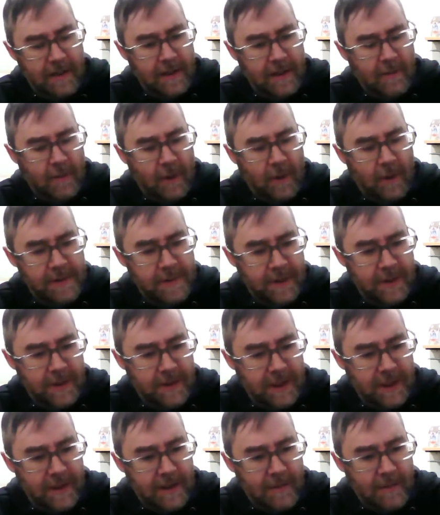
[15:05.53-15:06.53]
once we
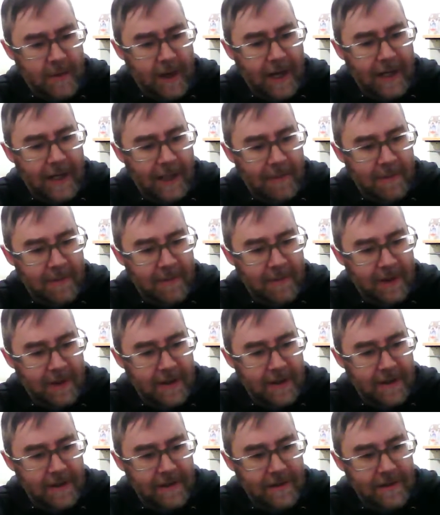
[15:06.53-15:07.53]
get the right name of
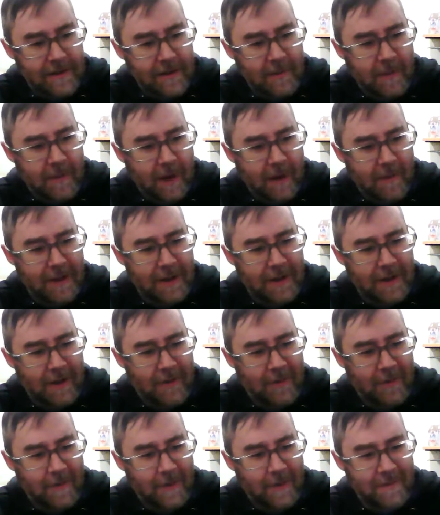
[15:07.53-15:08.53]
it, you'll probably know
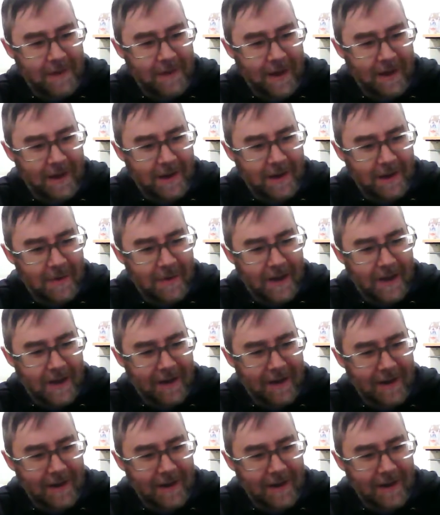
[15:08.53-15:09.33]
what I'm talking about.